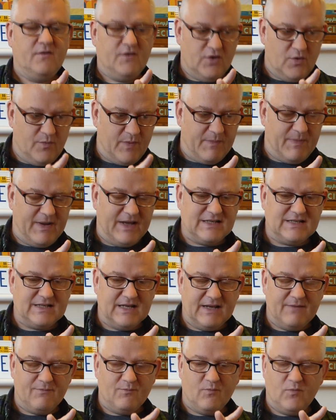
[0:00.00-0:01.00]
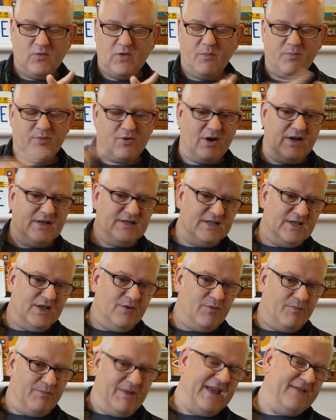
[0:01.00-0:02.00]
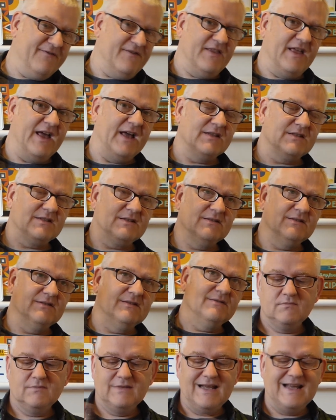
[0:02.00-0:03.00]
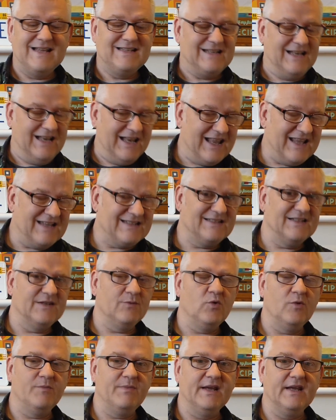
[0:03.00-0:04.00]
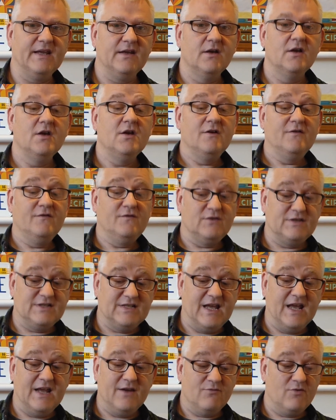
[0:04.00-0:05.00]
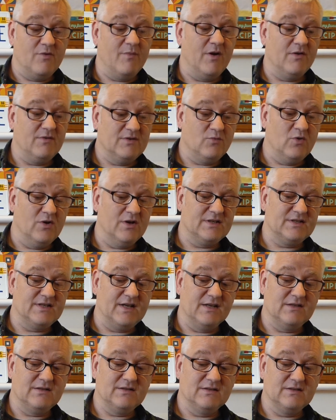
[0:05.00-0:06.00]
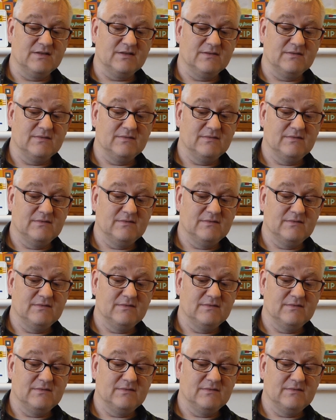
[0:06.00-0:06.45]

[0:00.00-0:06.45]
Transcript: you'd be basically, the price that you would pay for that is less than it would be for 10 remote workstations.